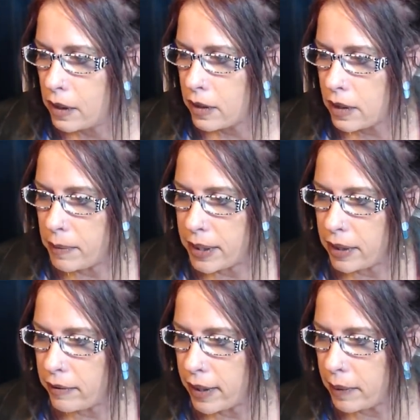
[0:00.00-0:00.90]
Someone
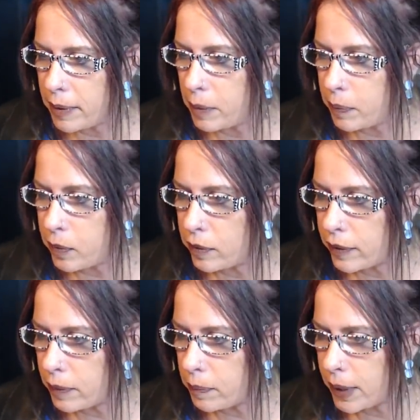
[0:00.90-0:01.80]
direct me to prove
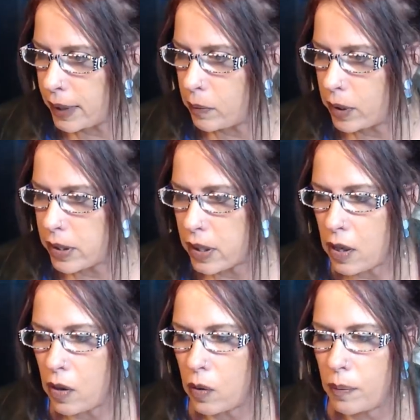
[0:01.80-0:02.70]
that Brendan wasn't
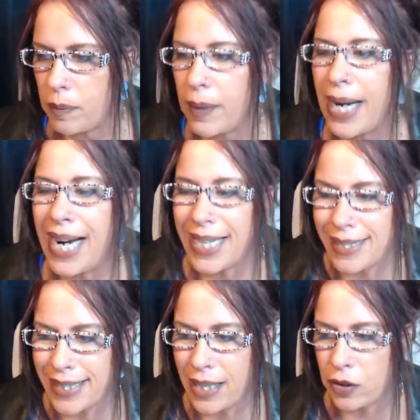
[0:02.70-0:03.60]
home.
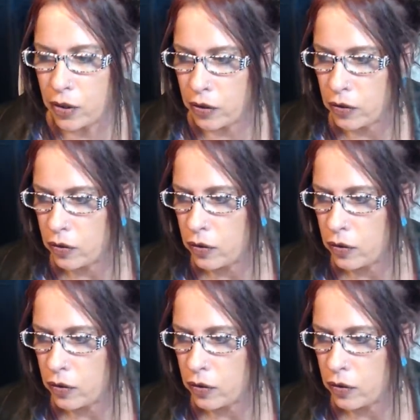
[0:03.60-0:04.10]
Ask Zellner.